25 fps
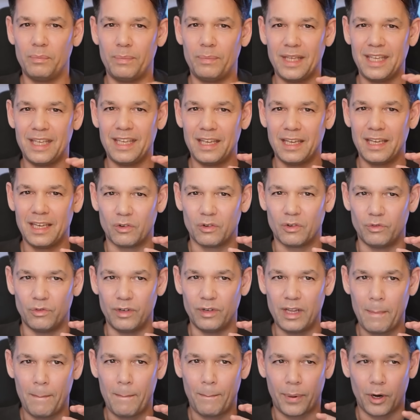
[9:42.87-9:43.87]
be
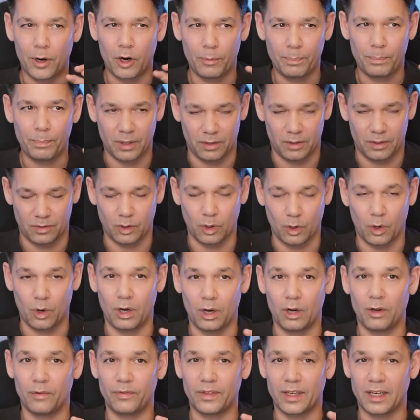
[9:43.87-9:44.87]
repurposed,
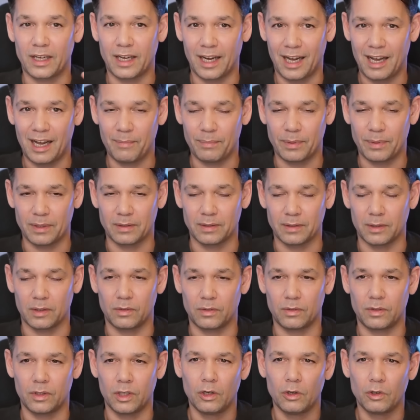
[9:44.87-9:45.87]
all of the car
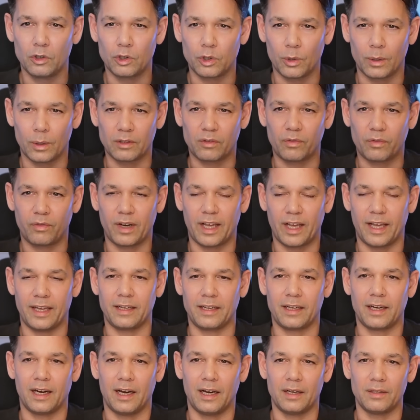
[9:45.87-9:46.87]
business, towards
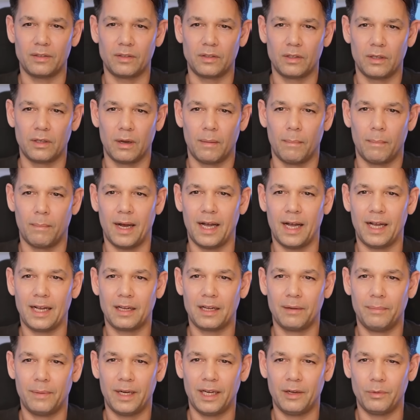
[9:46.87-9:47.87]
flying cars.
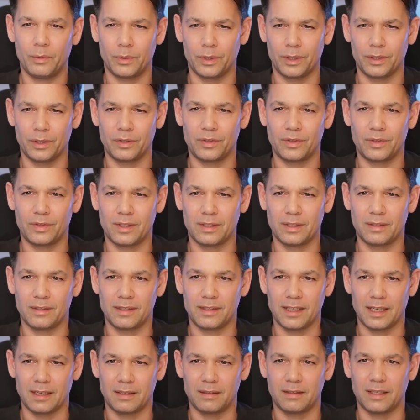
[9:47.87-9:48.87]
Mark my words, this
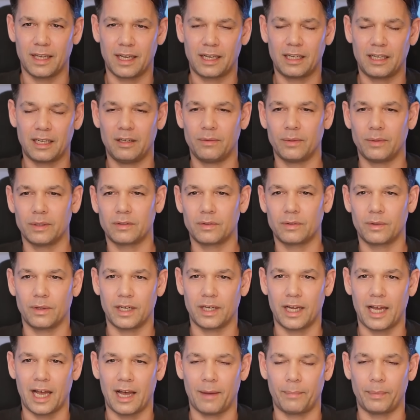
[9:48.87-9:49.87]
is exactly what's going
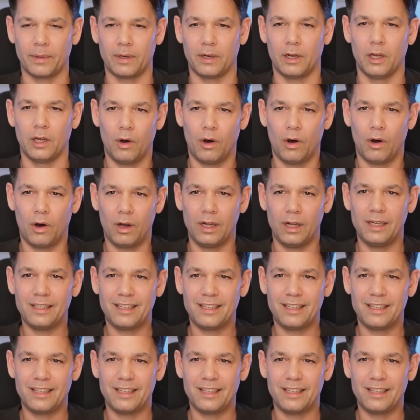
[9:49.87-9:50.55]
to happen. All